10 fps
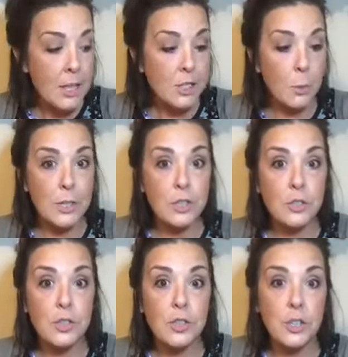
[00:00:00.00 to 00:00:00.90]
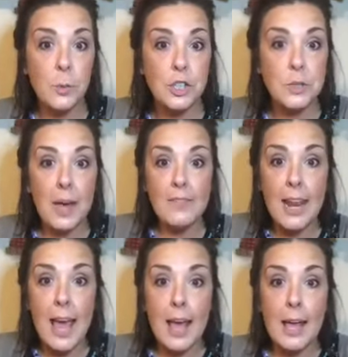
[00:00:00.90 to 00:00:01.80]
So once you have
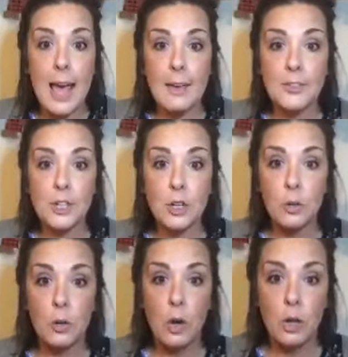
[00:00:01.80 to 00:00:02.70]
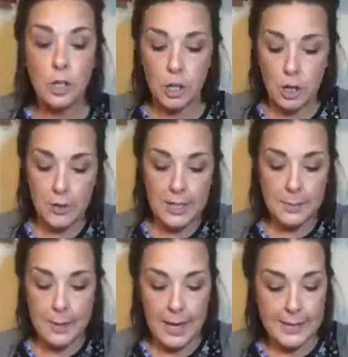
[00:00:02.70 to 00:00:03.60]
that half circle on
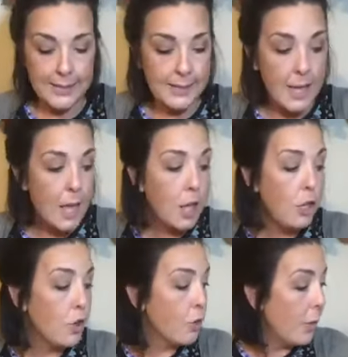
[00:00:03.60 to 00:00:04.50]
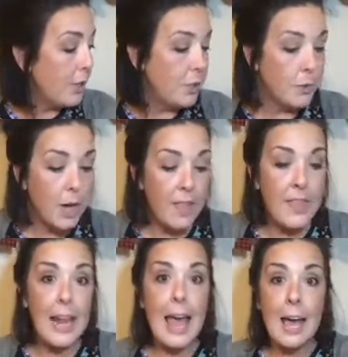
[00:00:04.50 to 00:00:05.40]
this piece, you're going to cut
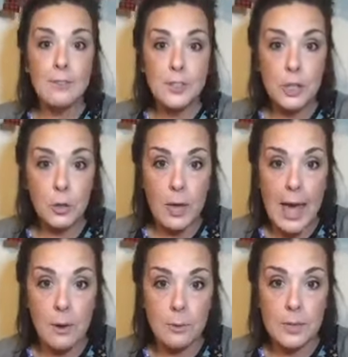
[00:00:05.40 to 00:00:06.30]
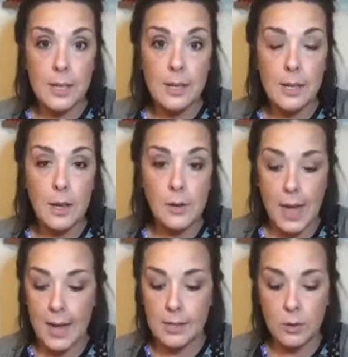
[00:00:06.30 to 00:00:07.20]
that half circle out,
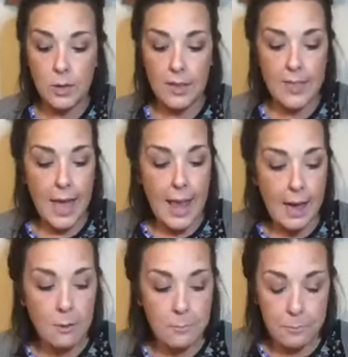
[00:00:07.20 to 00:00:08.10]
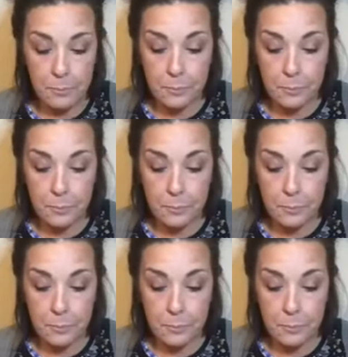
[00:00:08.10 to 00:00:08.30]
okay? So cut that out.